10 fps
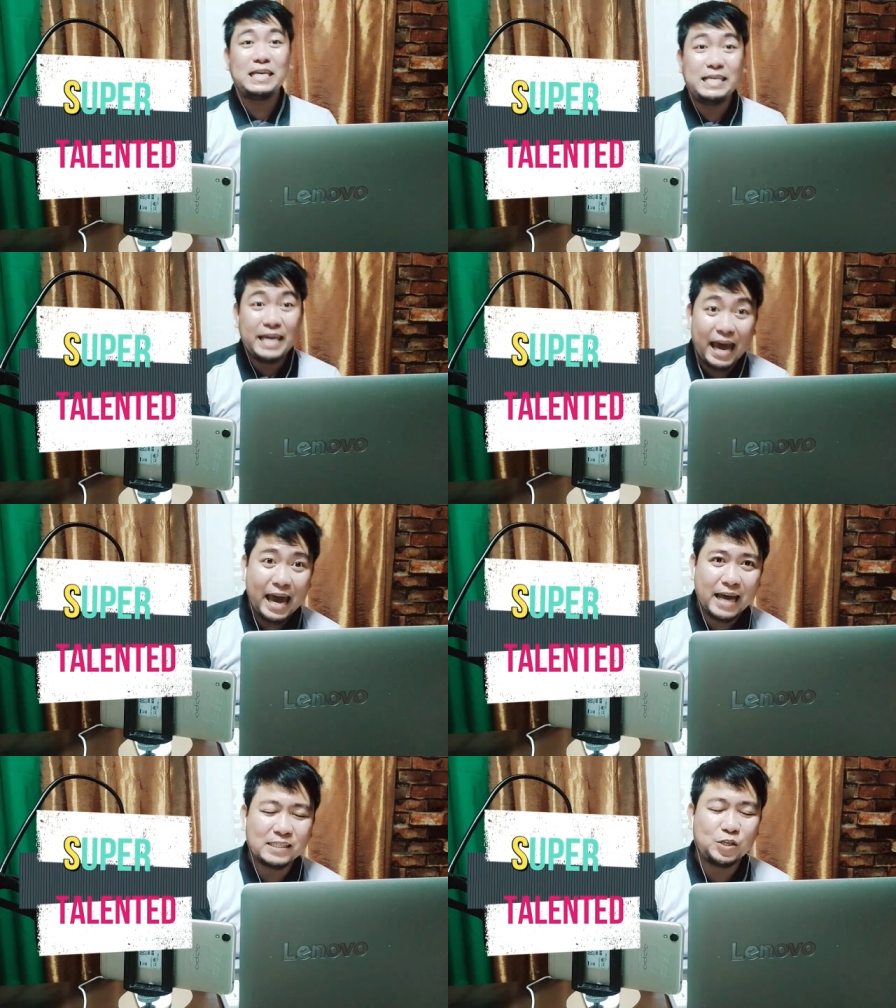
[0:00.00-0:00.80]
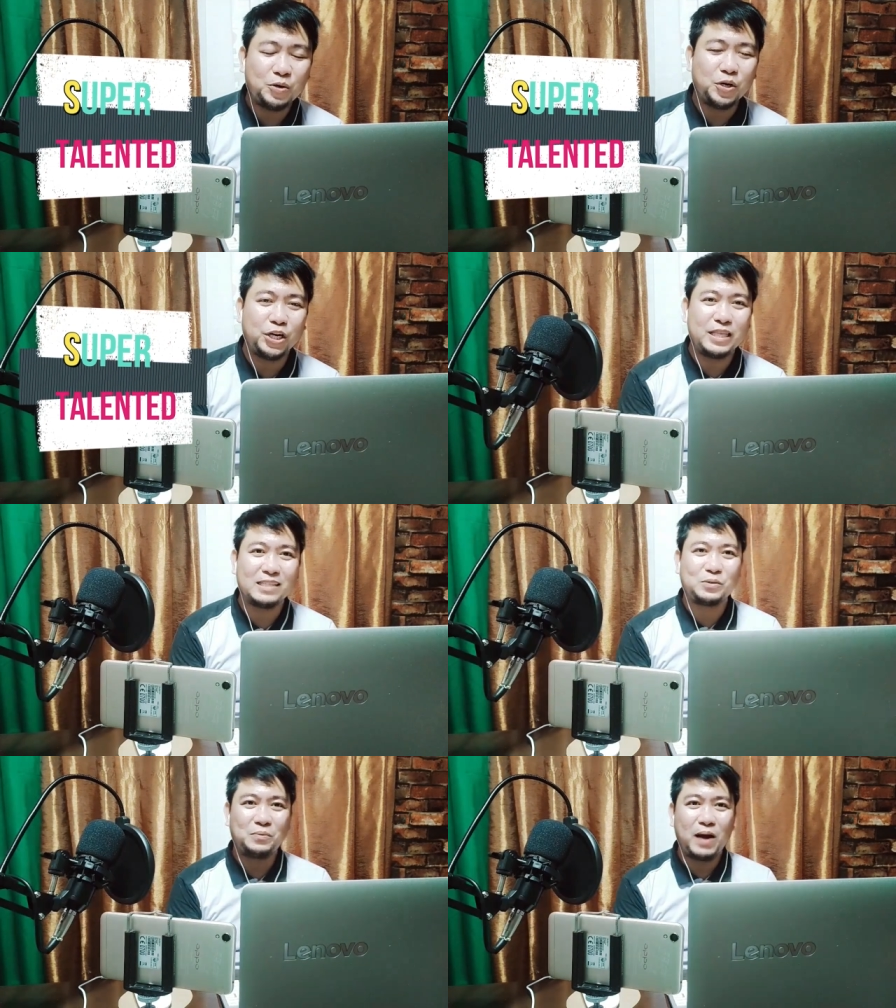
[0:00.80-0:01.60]
Yes, you heard
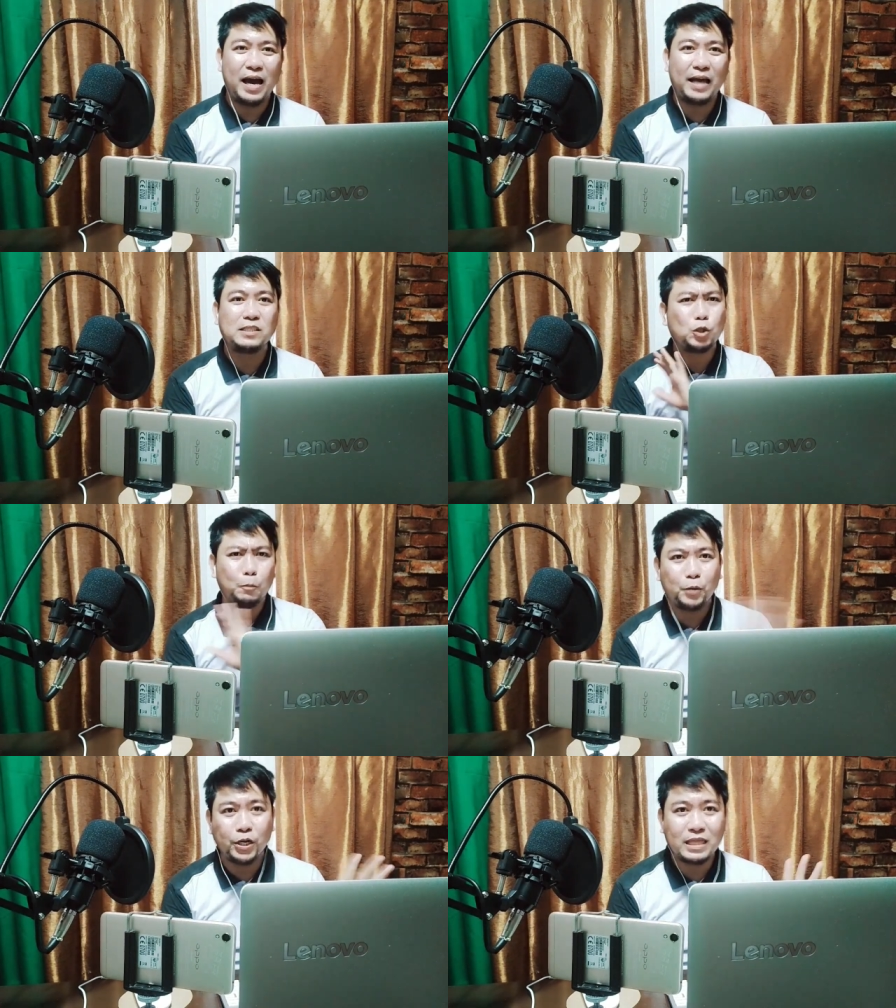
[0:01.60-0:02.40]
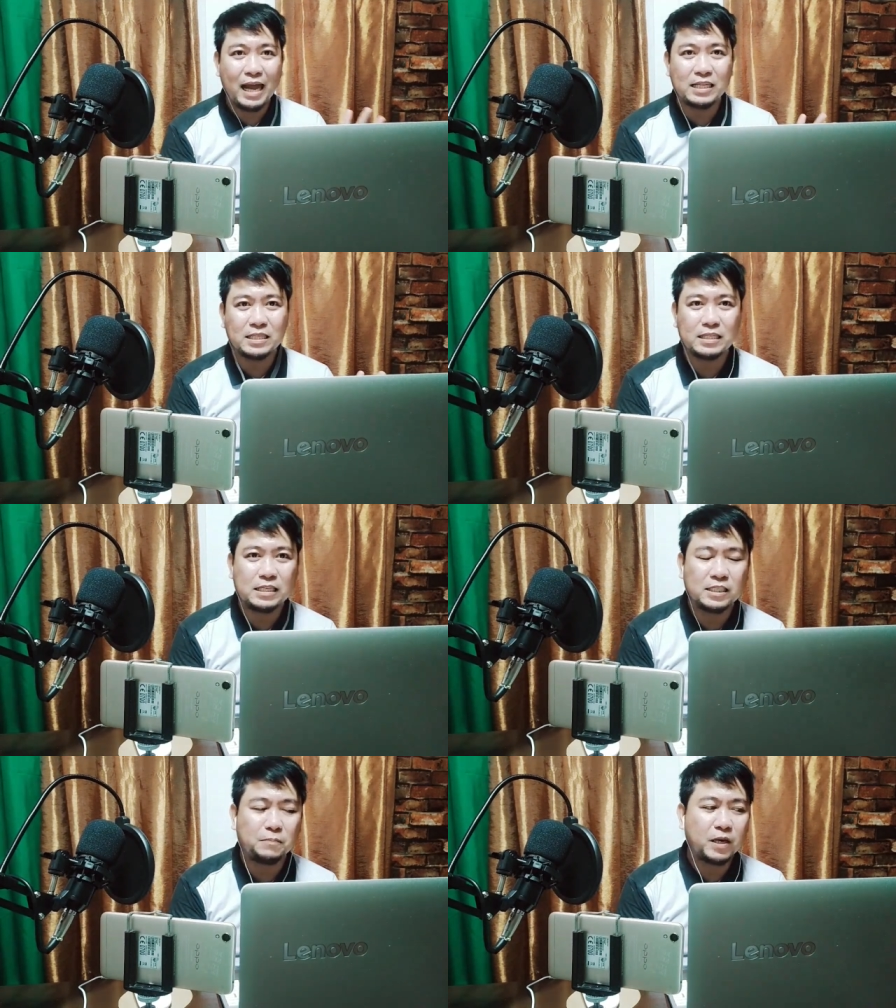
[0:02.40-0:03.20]
it right. Super talented
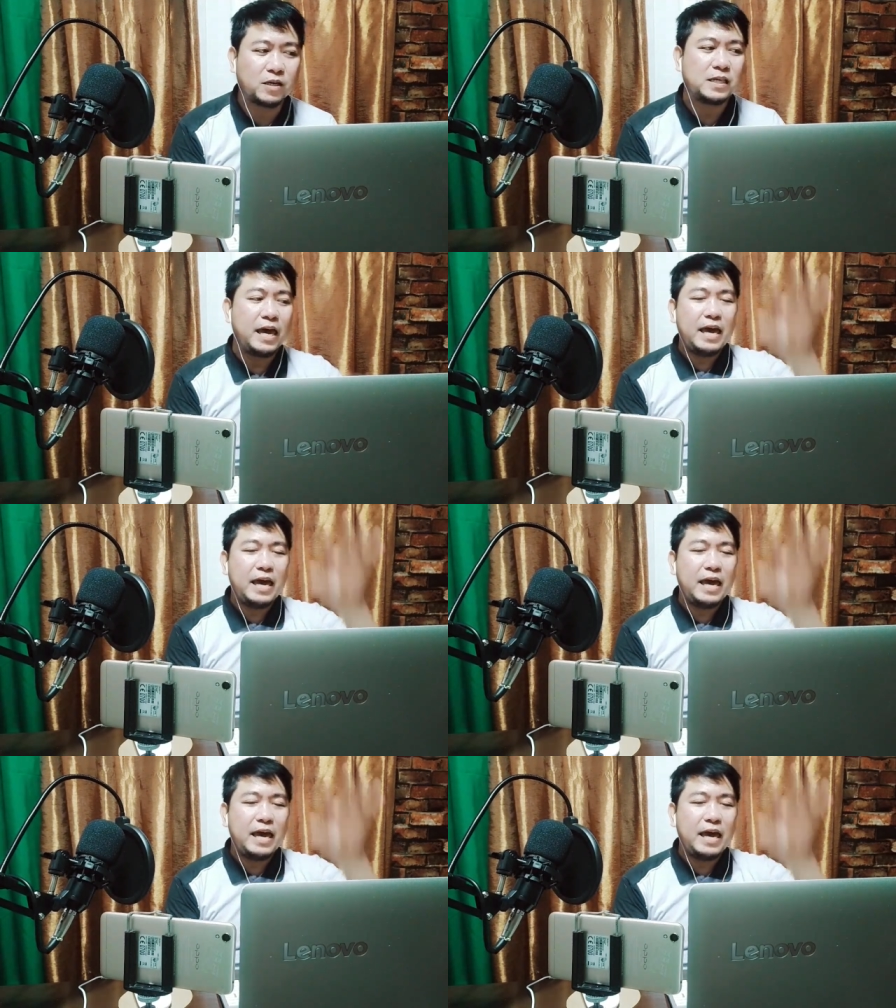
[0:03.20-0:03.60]
kids because